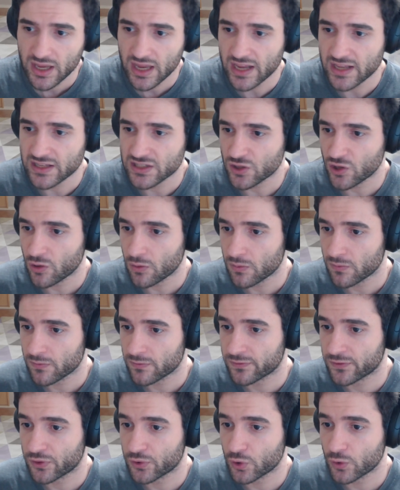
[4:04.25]
And so
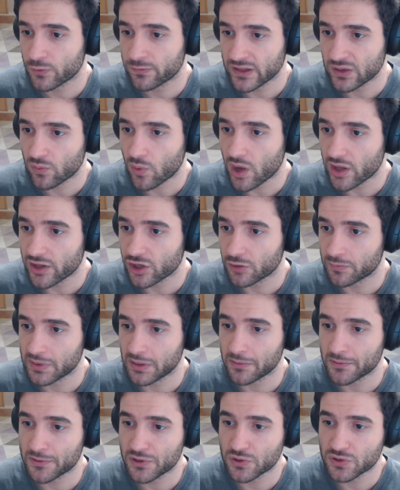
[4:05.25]
through Flint Wallet, you'll be
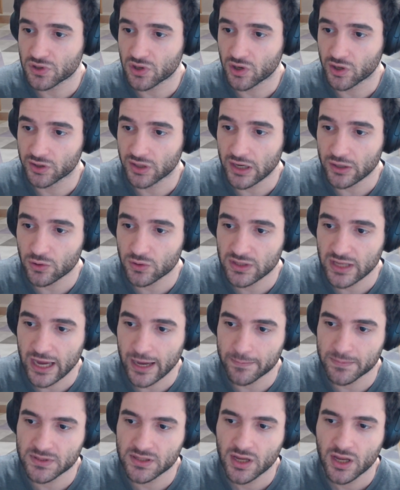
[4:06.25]
able to use Cardano
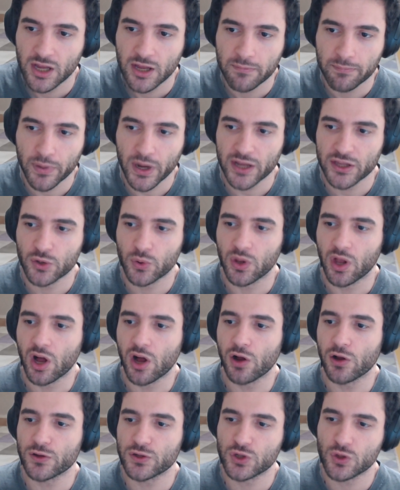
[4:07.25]
dApps, but you'll
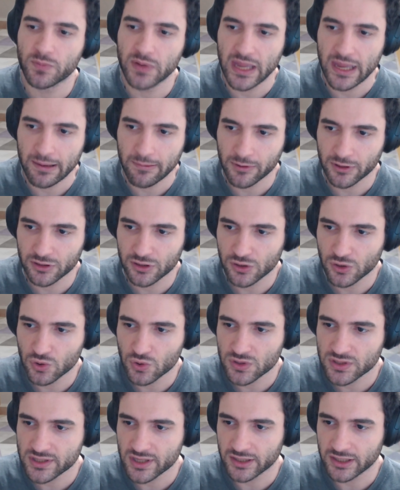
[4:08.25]
also be able to
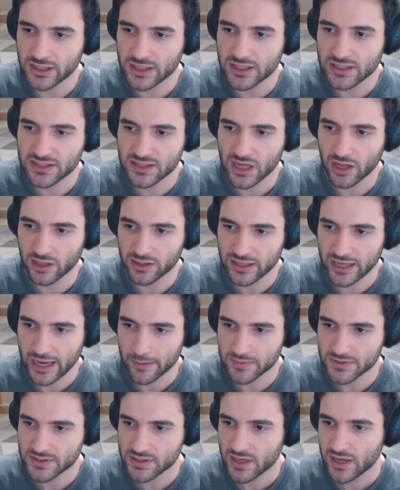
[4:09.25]
use Solidity style
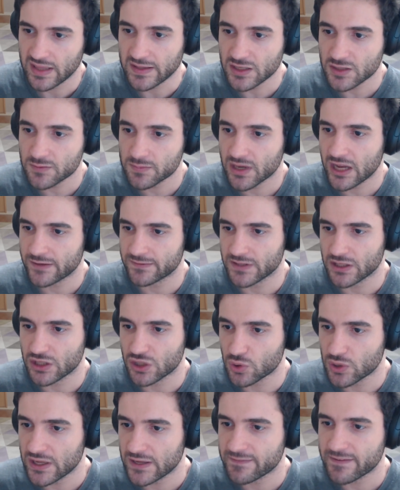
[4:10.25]
dApps. And this will be kind of a
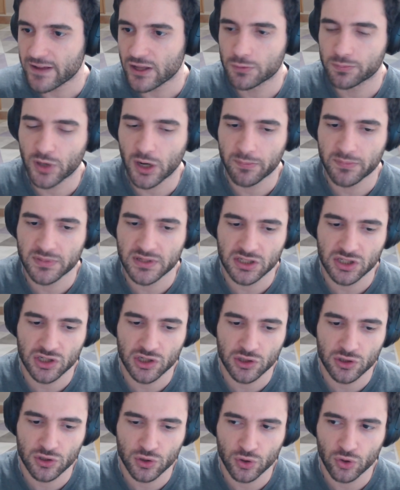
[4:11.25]
unique value
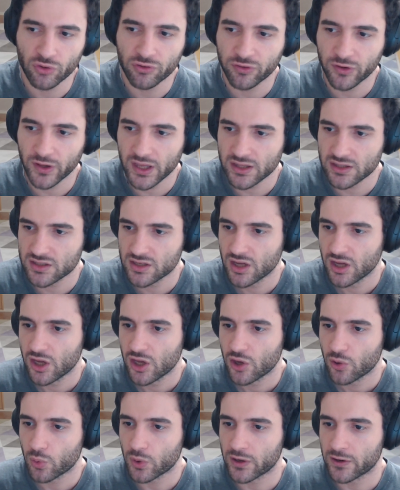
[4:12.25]
proposition to Flint,
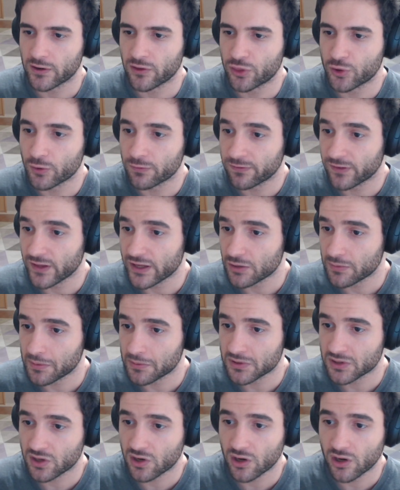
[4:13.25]
where through Flint, you'll be
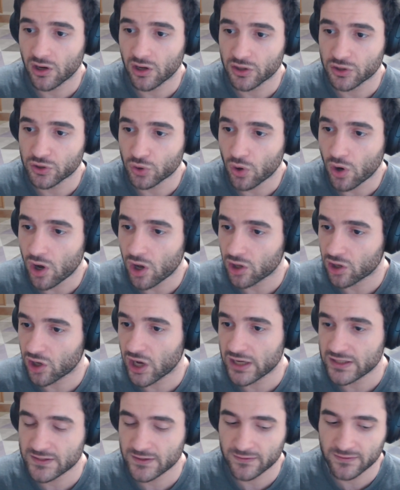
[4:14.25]
able to call, all
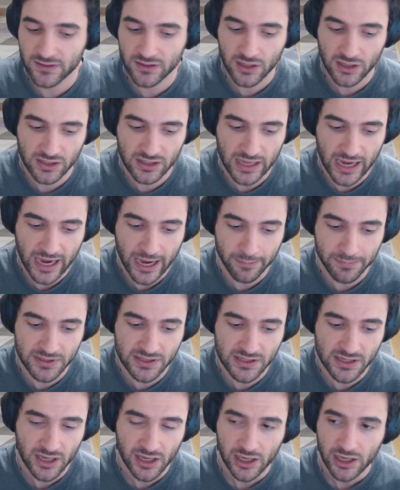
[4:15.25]
kinds of
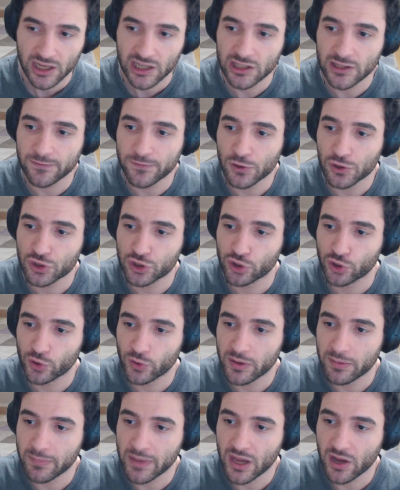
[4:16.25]
dApps. In the future,
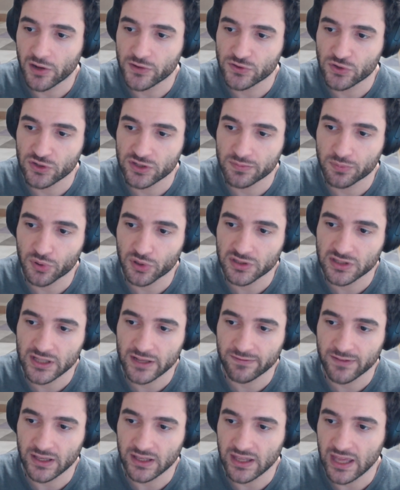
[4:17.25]
we may also support
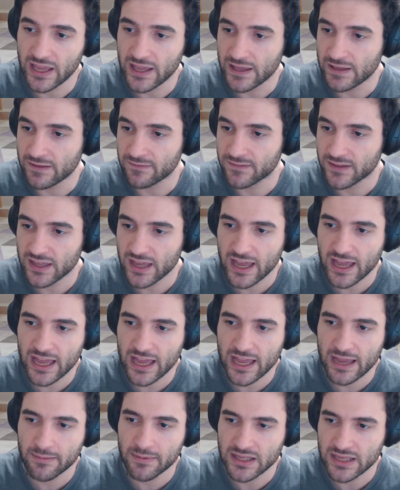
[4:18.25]
stuff like
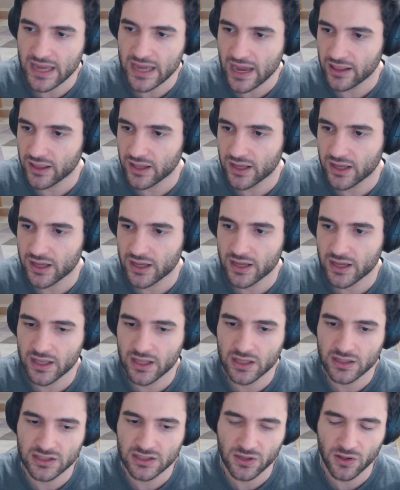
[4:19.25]
KEVM and Yella
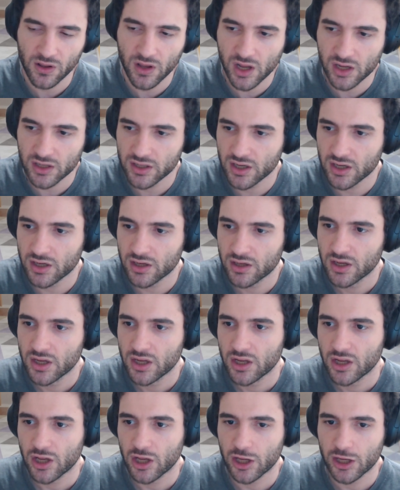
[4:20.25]
and Solana.
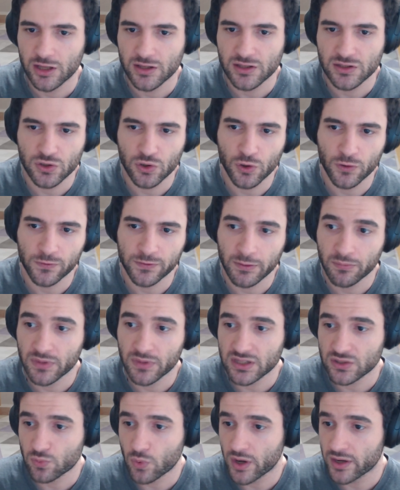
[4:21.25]
And so, from
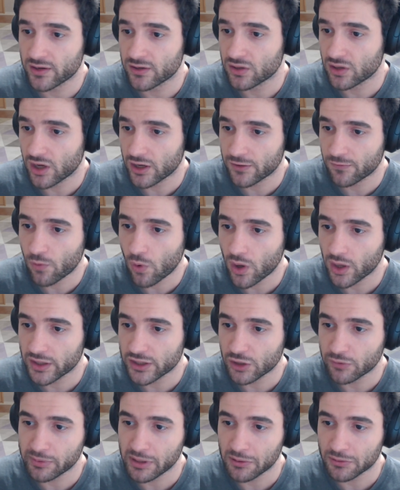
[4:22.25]
this one kind of wallet,
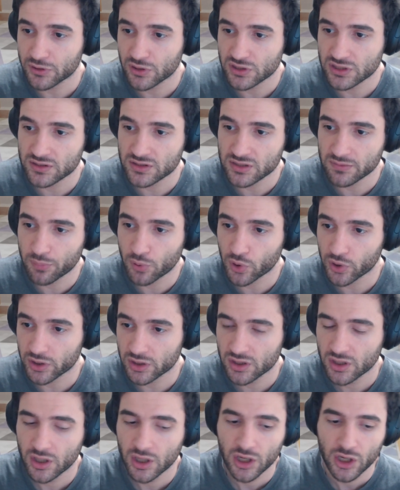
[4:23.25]
you'll be able to
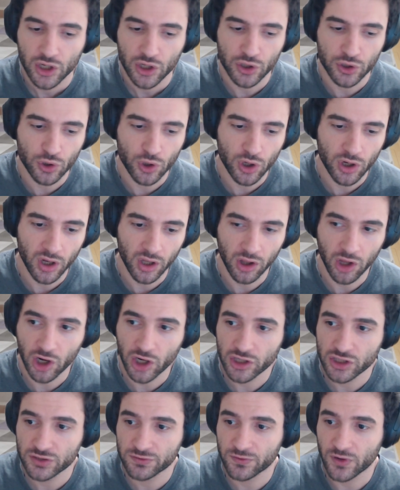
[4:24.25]
support, a
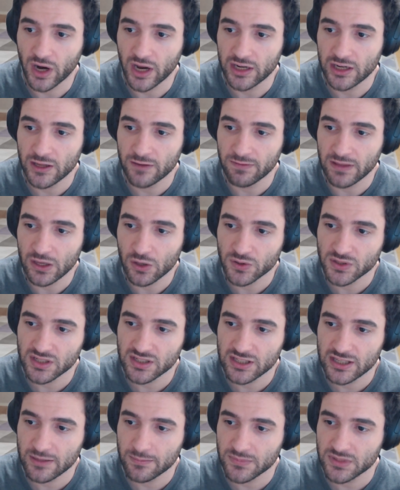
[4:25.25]
large variety of
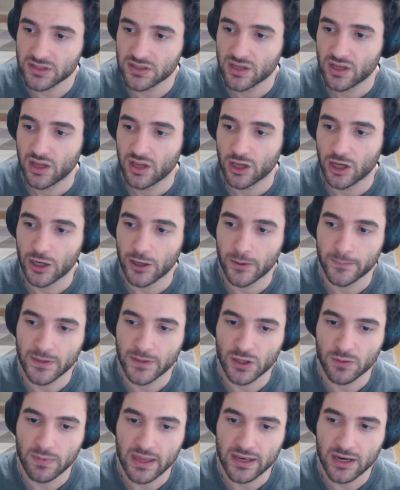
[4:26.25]
ecosystems that
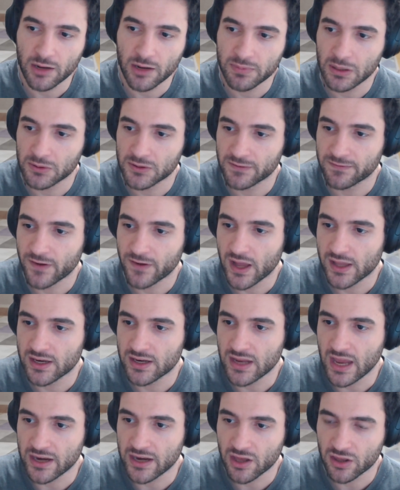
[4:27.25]
you may not be able to find
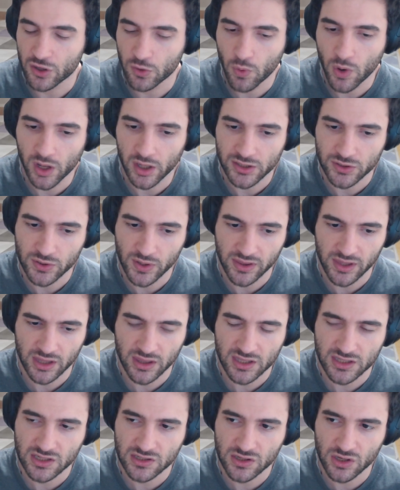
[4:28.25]
in any other wallet. So I think
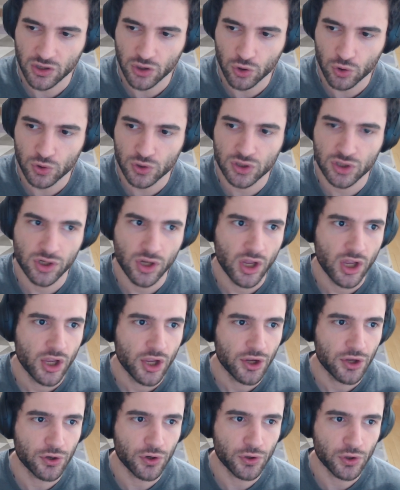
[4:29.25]
this is a huge,
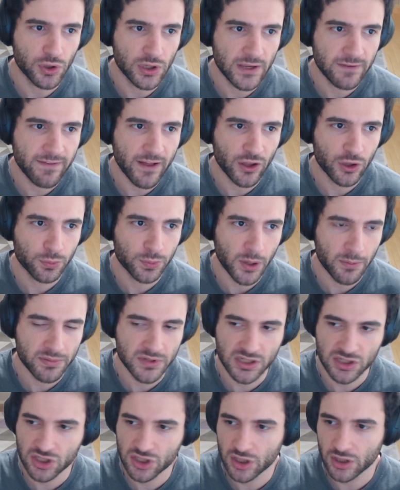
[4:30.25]
unique value
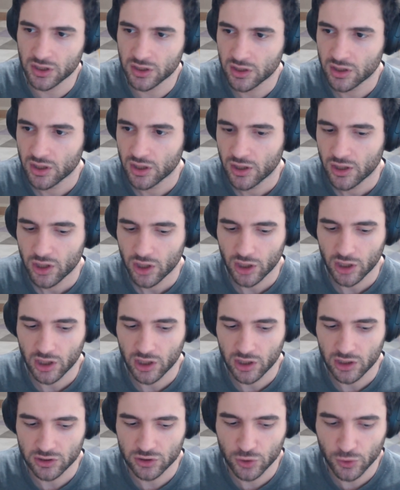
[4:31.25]
proposition
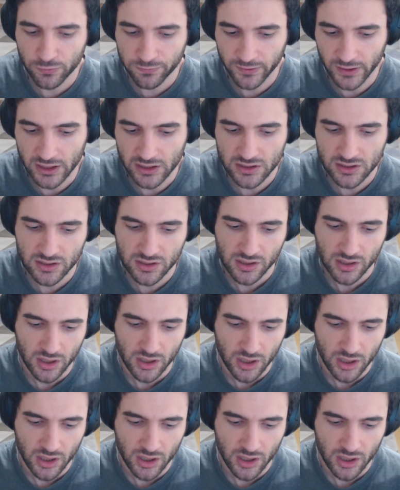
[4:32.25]
to Flint.